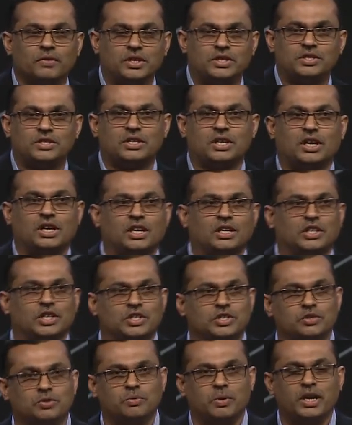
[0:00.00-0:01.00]
which
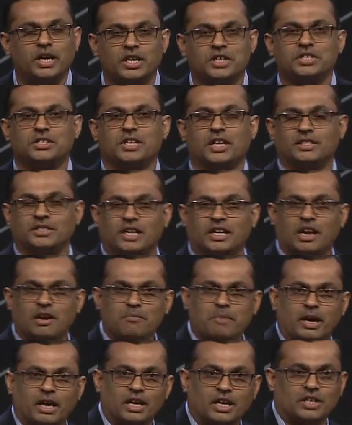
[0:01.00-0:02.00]
the Swedish
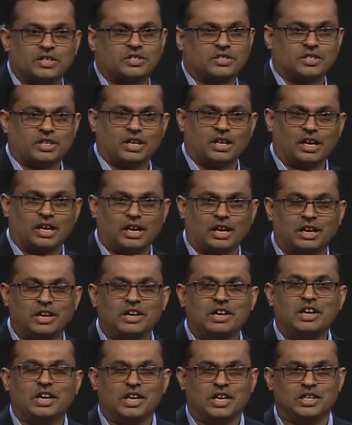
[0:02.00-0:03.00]
central bank
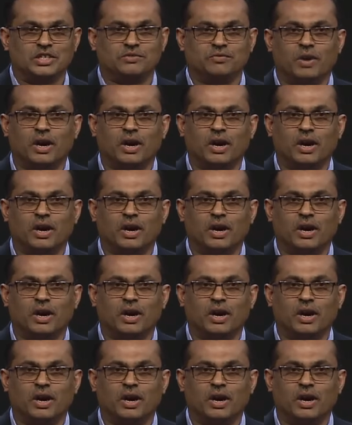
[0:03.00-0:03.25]
is